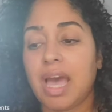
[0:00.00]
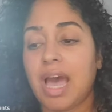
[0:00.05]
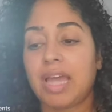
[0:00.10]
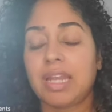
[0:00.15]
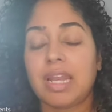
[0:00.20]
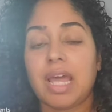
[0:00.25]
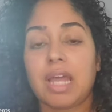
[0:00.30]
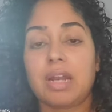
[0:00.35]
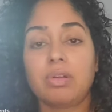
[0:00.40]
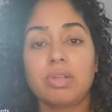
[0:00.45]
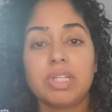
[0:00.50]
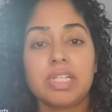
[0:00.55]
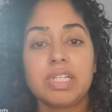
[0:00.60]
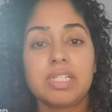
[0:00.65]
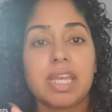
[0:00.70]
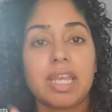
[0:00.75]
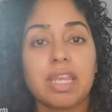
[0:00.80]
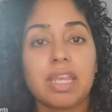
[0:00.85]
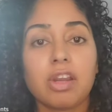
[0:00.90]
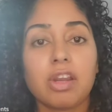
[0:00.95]
I not only
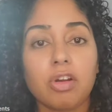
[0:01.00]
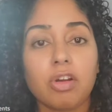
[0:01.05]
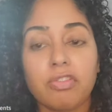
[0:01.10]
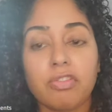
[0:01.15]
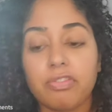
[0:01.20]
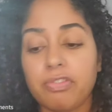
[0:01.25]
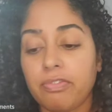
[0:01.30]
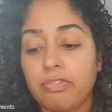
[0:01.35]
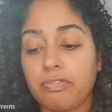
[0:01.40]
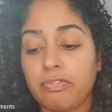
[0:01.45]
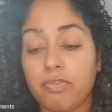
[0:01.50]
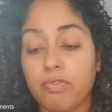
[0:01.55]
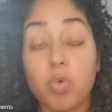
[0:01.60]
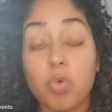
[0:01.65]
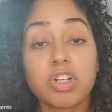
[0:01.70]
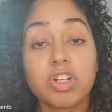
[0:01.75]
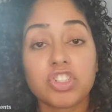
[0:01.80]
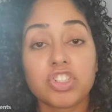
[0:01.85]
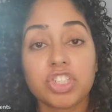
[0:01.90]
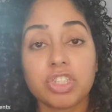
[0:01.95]
take care of
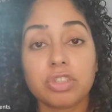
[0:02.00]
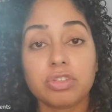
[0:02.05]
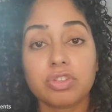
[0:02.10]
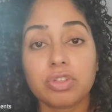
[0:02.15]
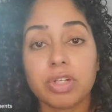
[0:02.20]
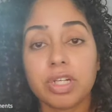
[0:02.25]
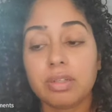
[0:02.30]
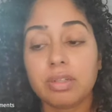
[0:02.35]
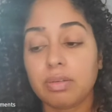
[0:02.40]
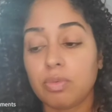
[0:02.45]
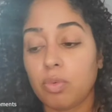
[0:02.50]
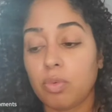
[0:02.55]
four children,